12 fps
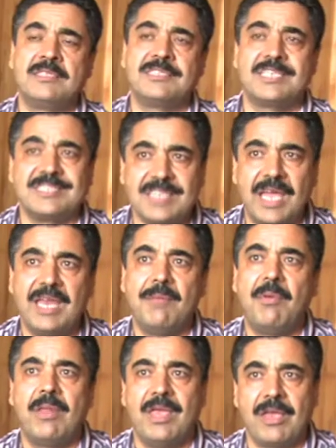
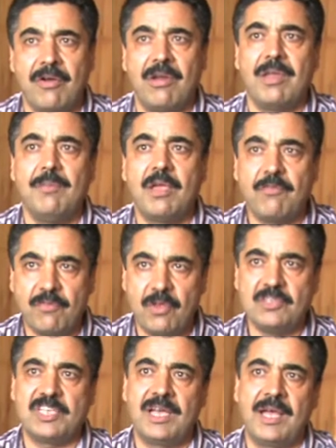sustainable economic
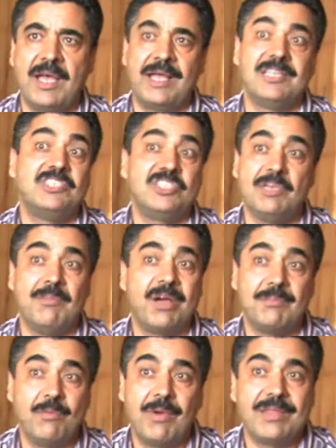future and she
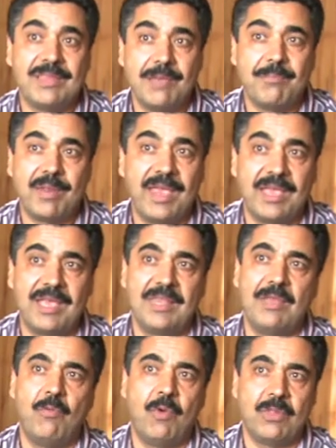might be one day playing in
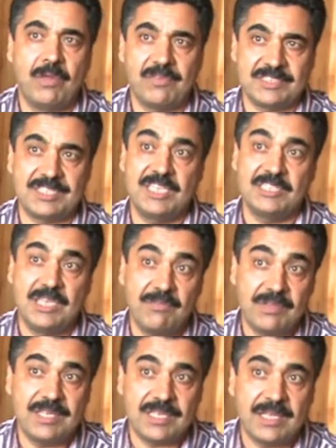the world of a stage
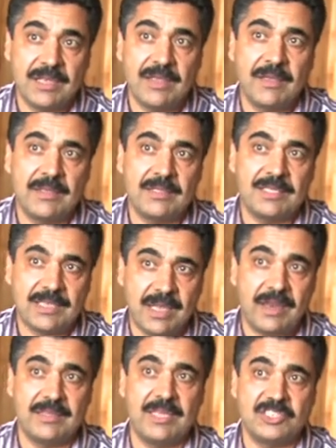given the
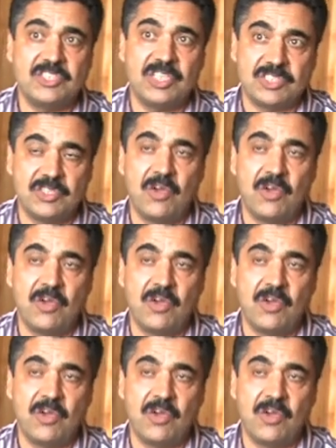talent that she has